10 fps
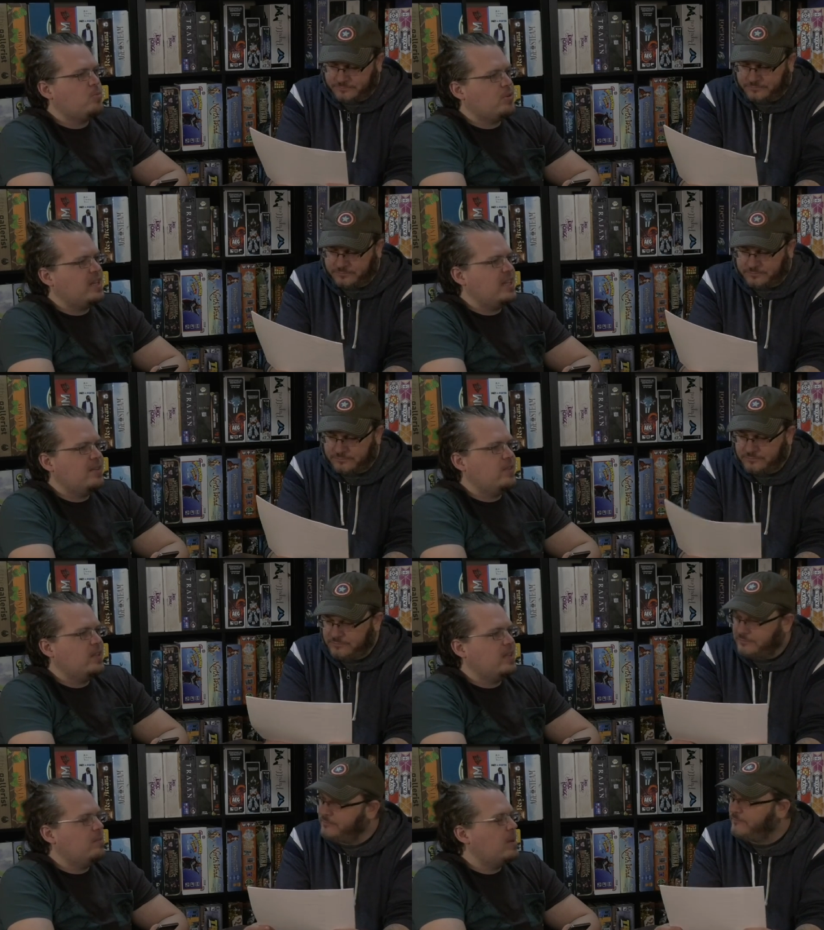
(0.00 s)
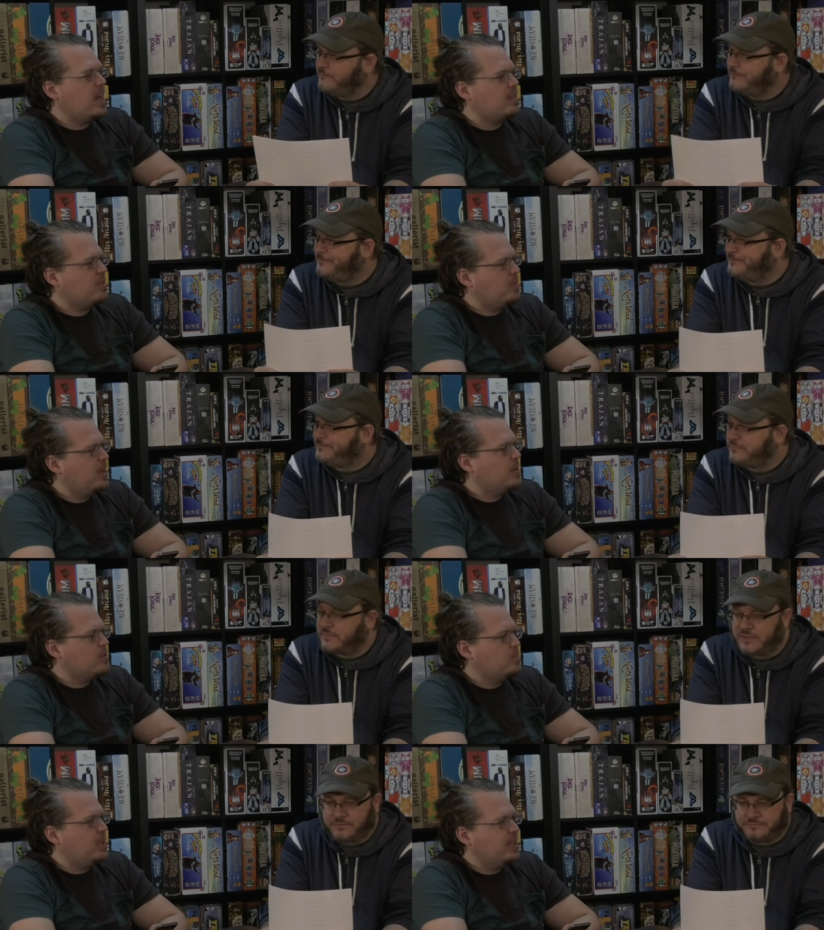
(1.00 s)
Speaker 1: pretty evenly matched players
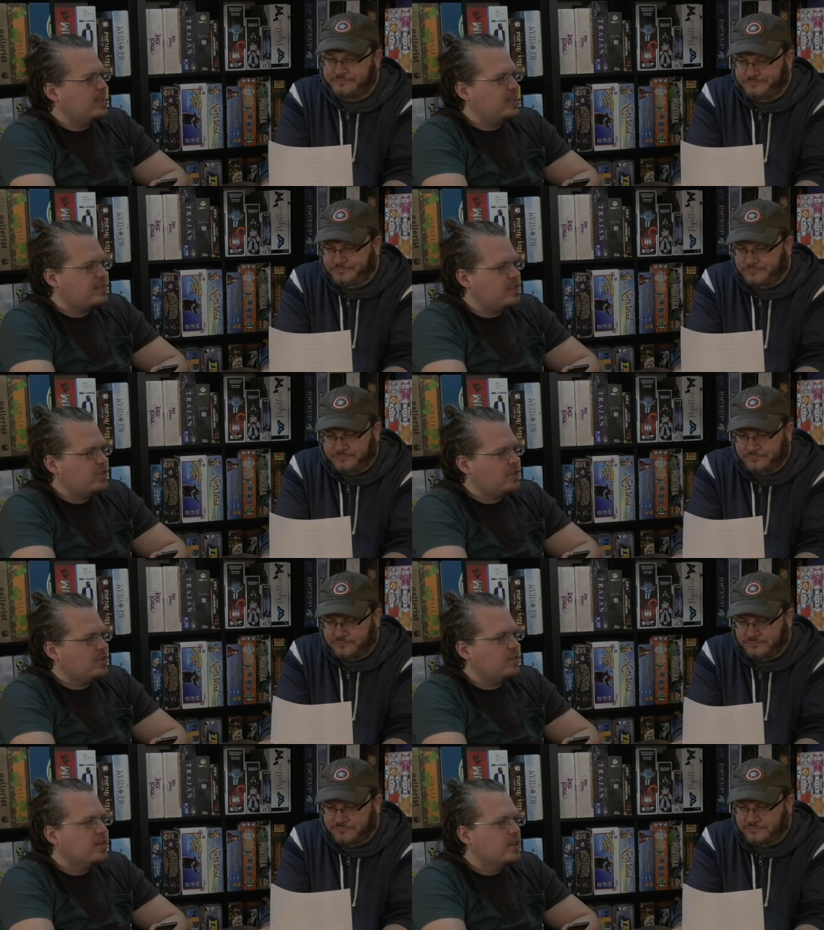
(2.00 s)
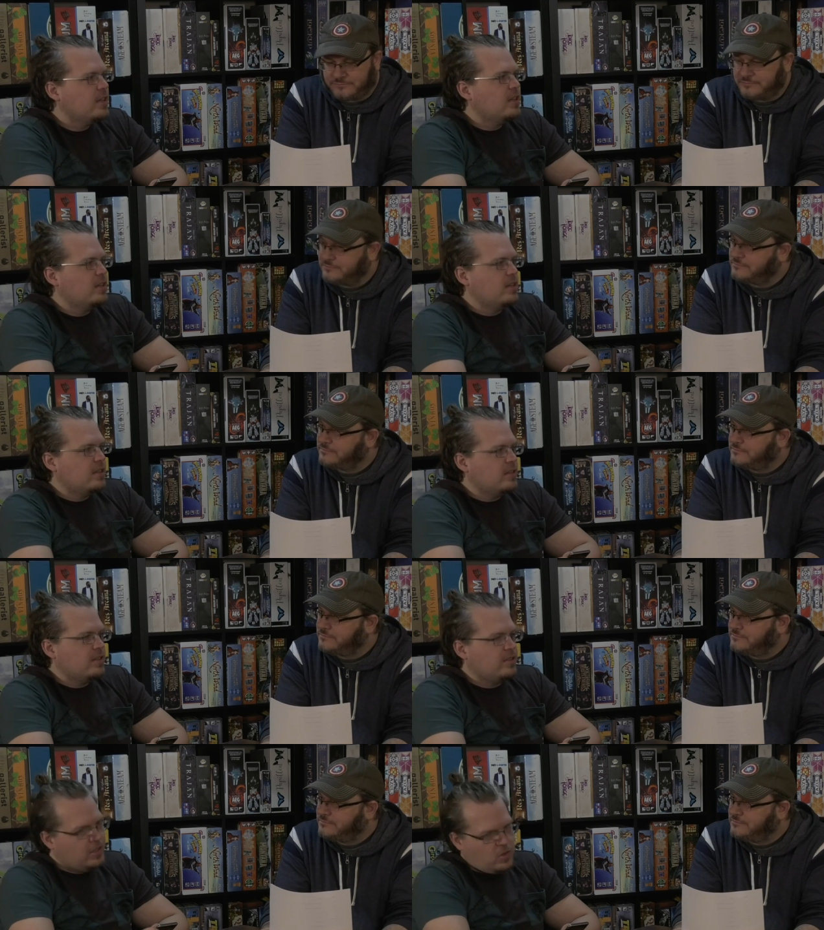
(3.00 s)
are playing against each other,
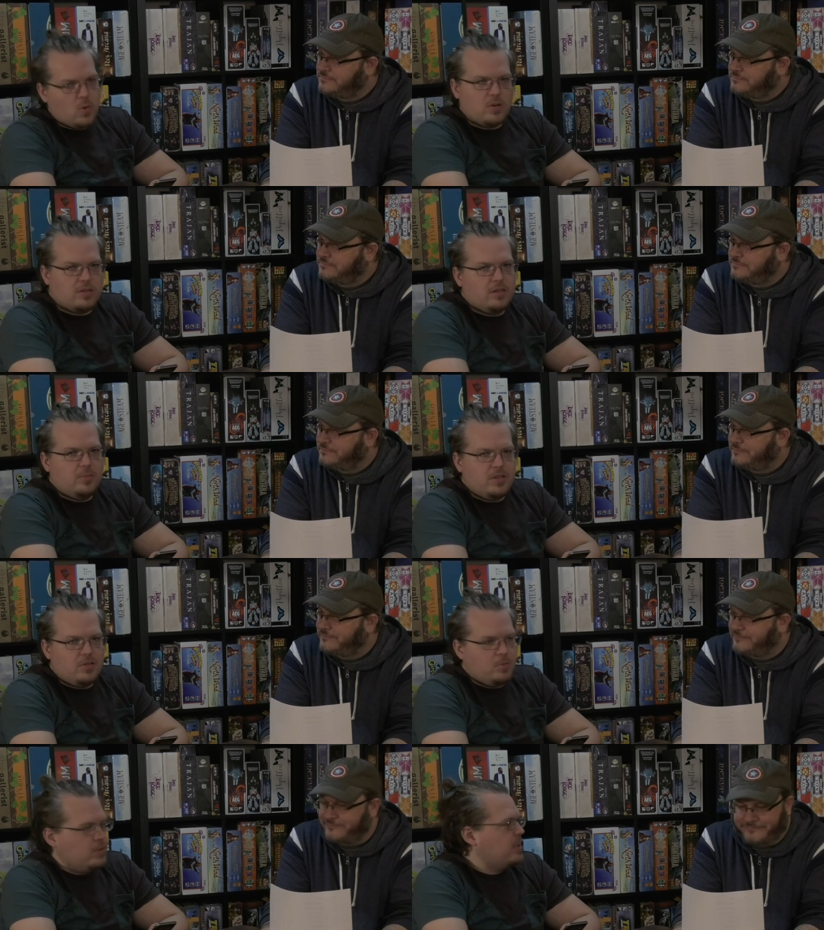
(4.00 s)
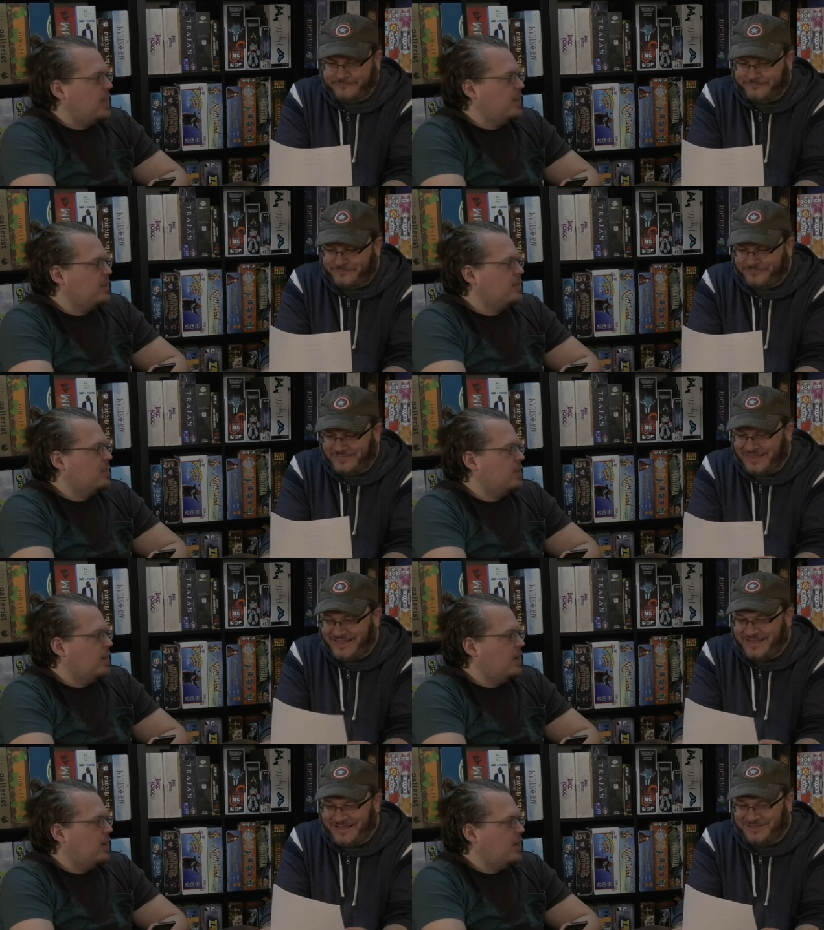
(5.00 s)
the score is going to be super tight.
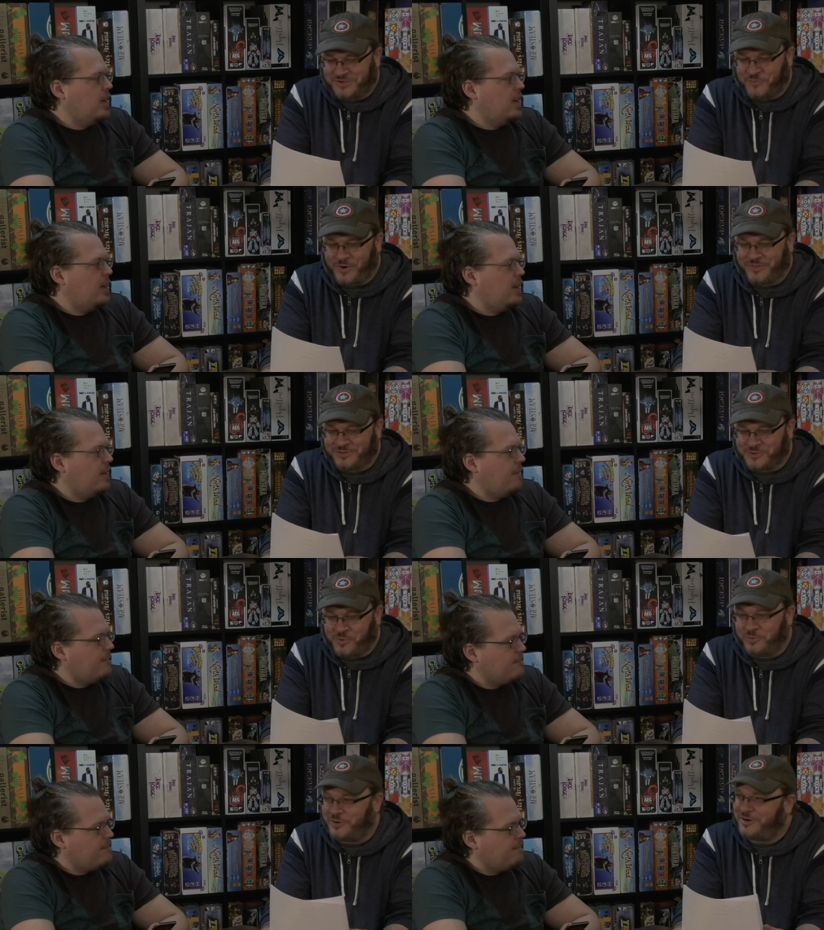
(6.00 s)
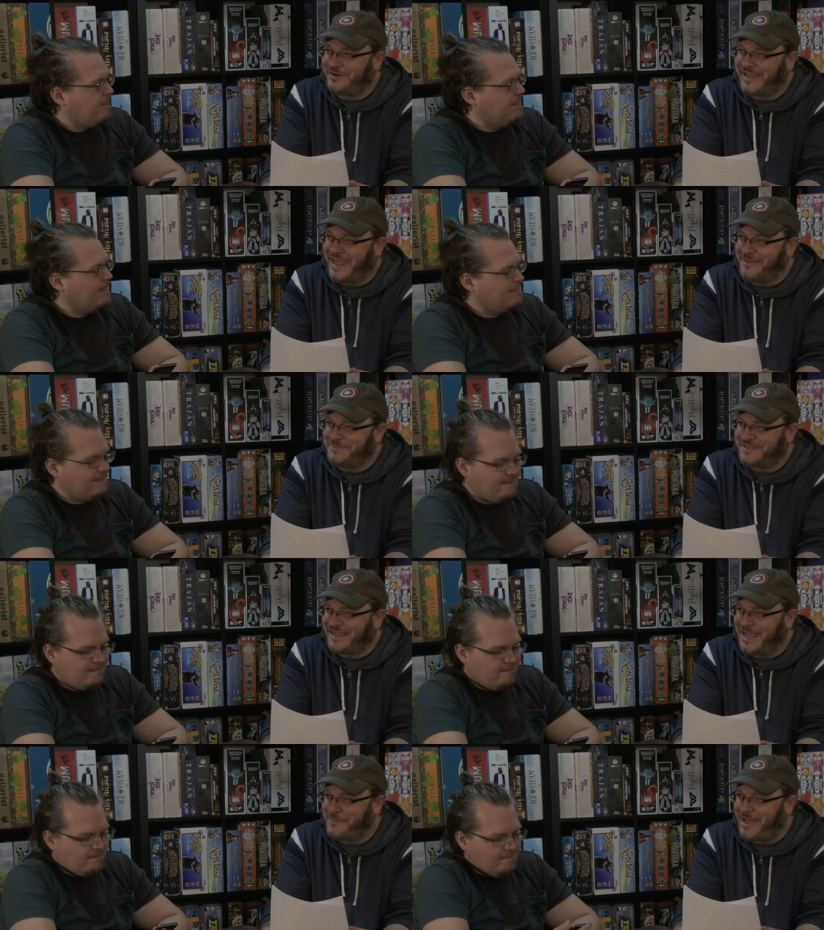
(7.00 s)
Speaker 2: It's one of those older games that
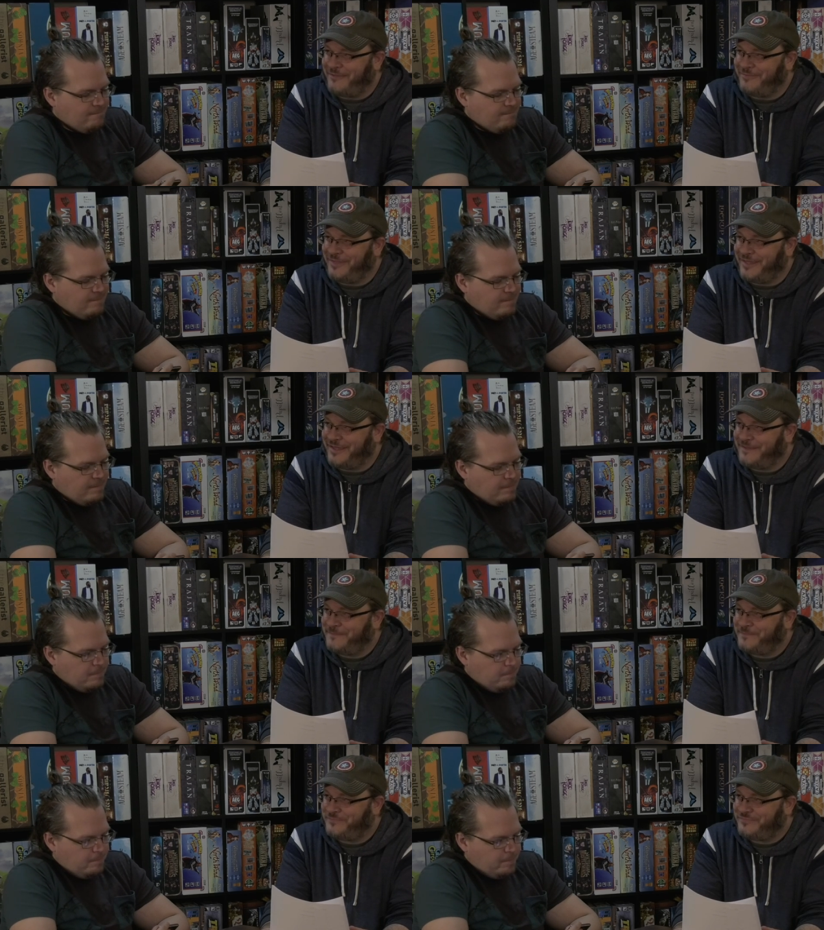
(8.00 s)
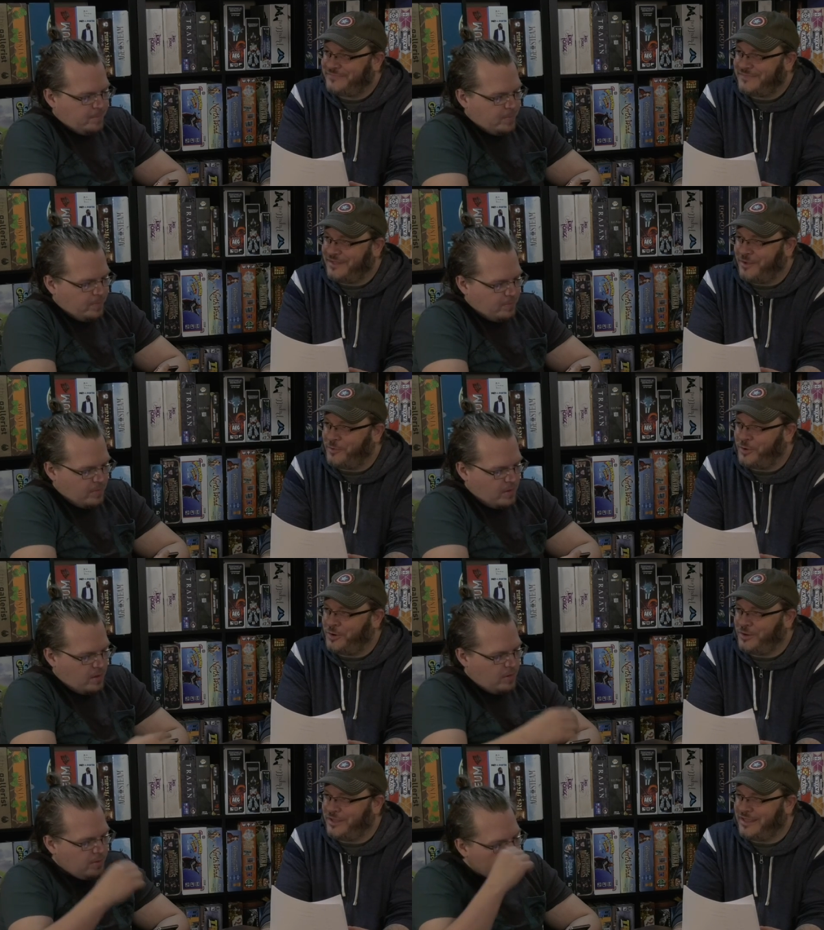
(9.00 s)
came out in the you know
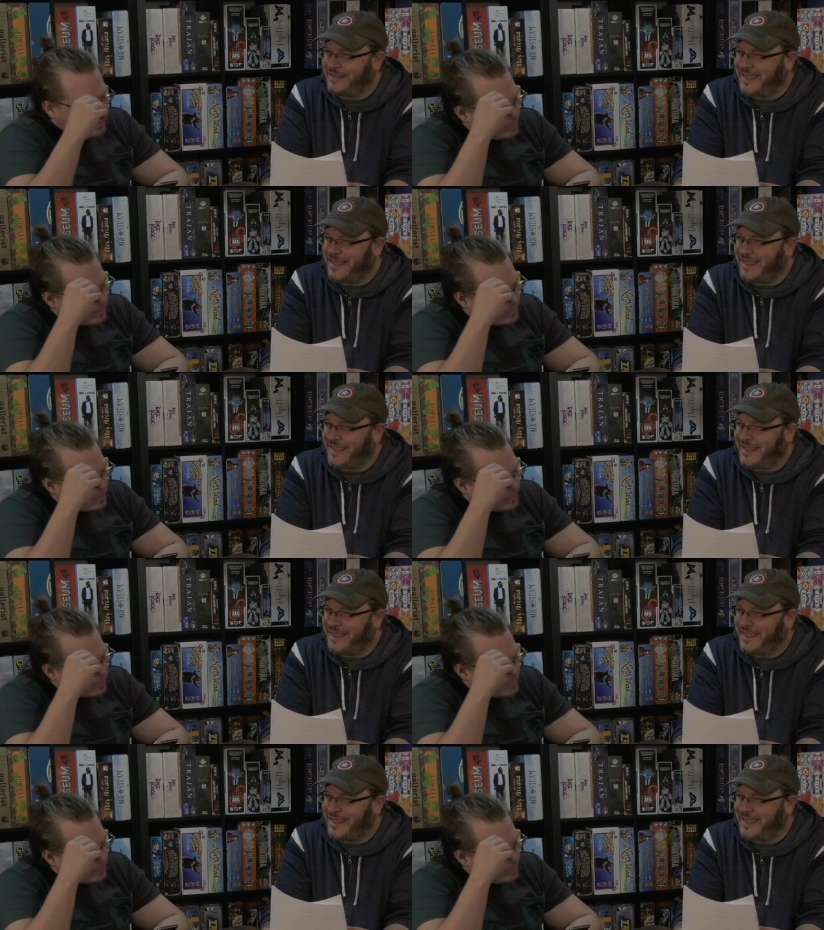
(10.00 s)
early